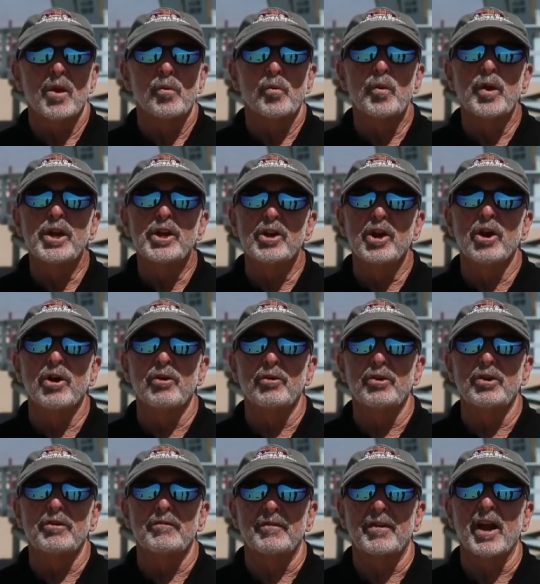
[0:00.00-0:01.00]
We know
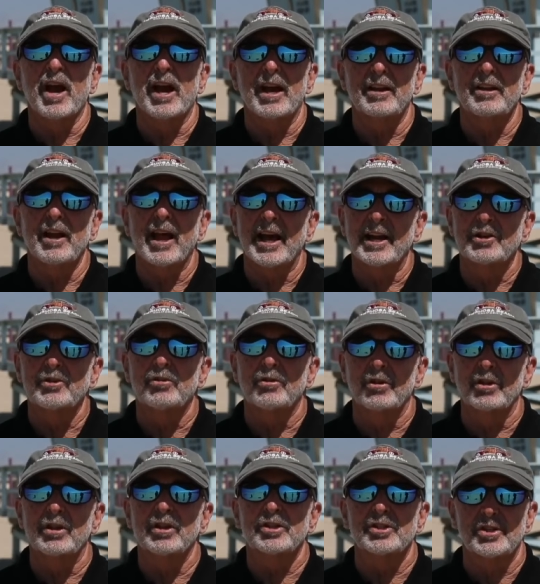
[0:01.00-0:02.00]
you've got
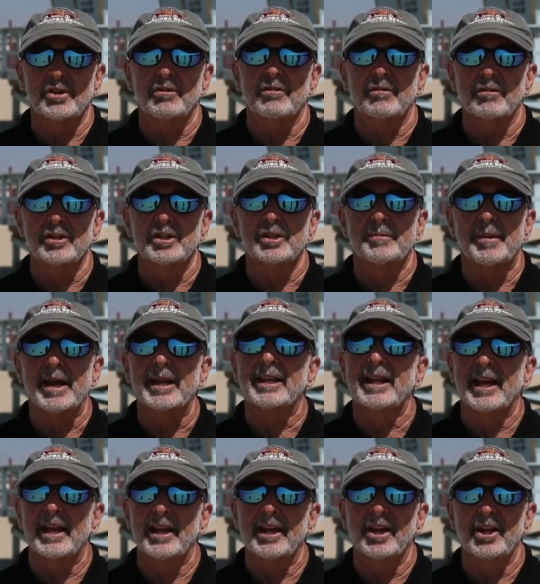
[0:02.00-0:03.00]
natural concerns about
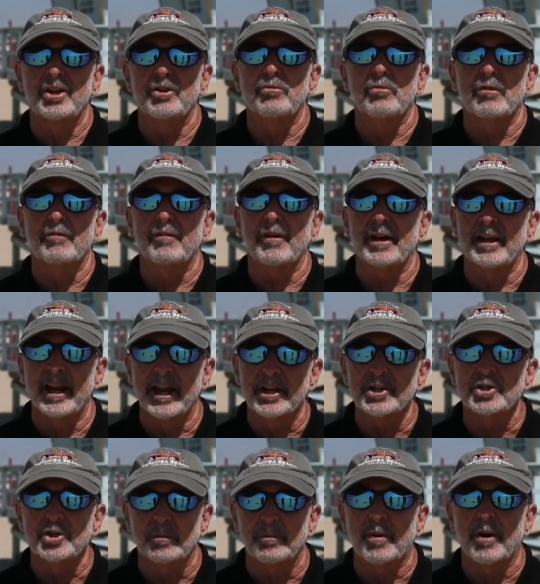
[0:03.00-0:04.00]
getting into a
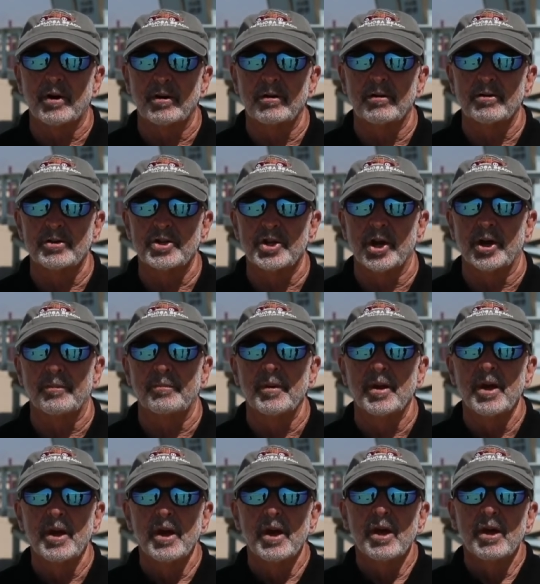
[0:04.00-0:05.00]
financial partnership
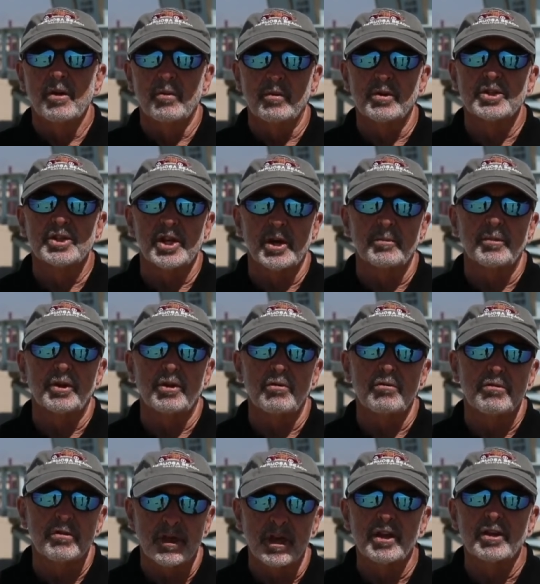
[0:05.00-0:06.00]
with someone
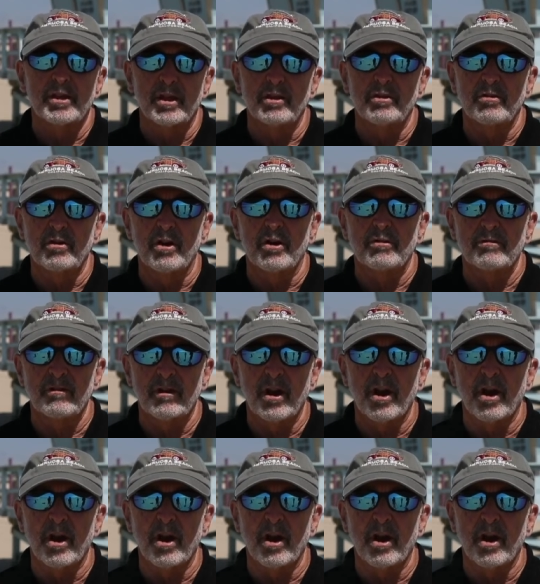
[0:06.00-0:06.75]
you think that you don't